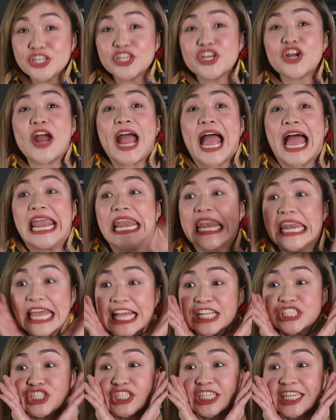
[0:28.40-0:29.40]
You're
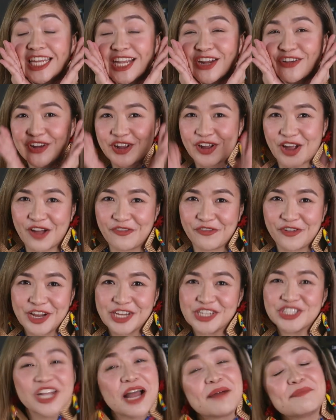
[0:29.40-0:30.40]
allegedly
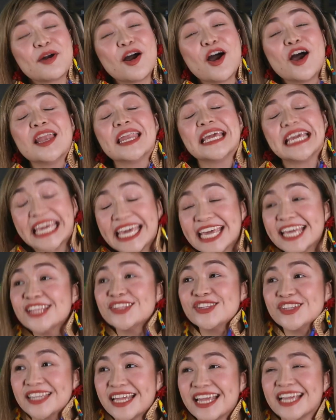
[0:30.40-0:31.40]
recovering shopaholic
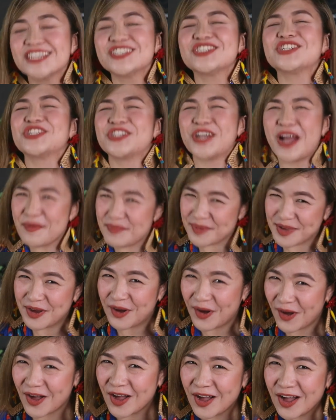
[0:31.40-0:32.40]
in today's
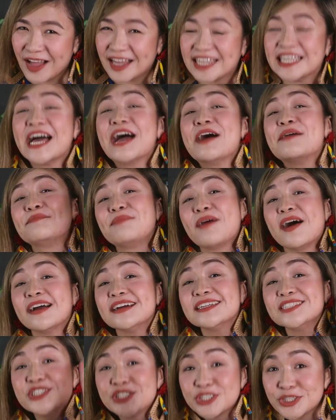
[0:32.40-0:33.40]
Shopee Haul
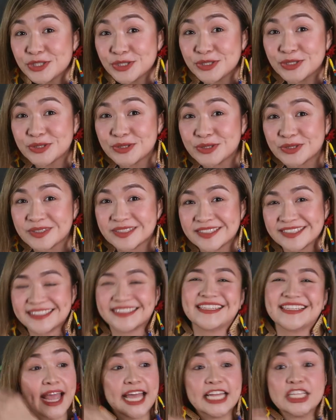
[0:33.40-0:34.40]
Part 2.
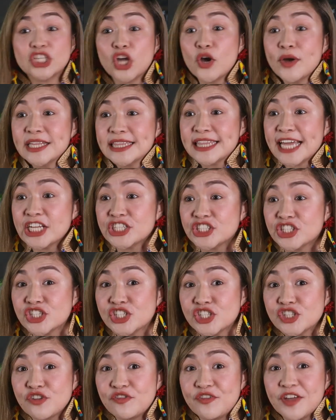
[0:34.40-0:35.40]
I had no
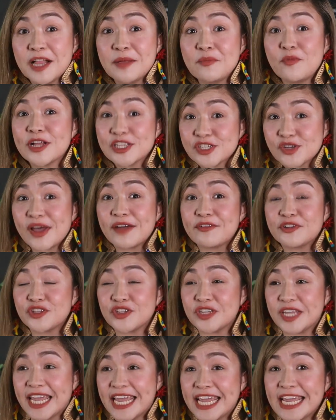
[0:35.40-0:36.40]
intentions to film whatsoever
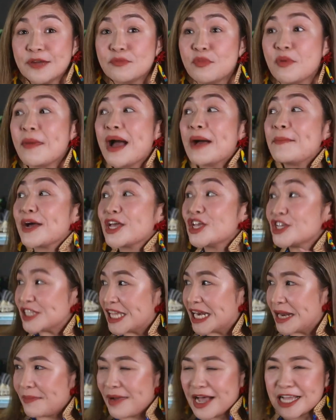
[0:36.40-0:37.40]
today. Bumabagyo
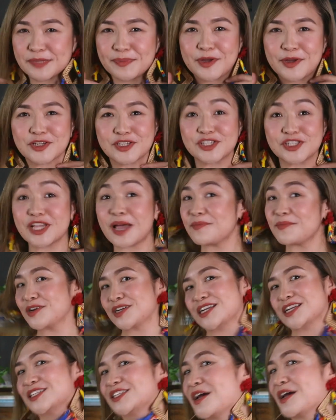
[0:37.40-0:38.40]
sa labas pero
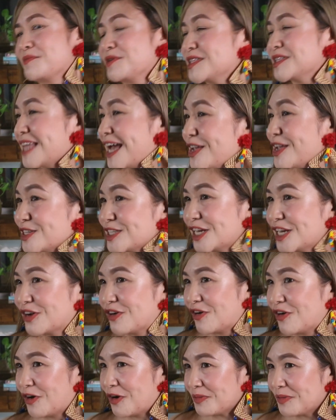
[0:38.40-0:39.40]
summer na summer tayo sa
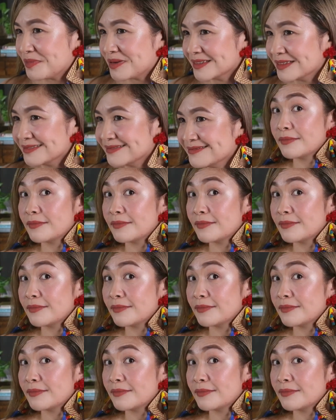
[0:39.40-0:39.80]
loob.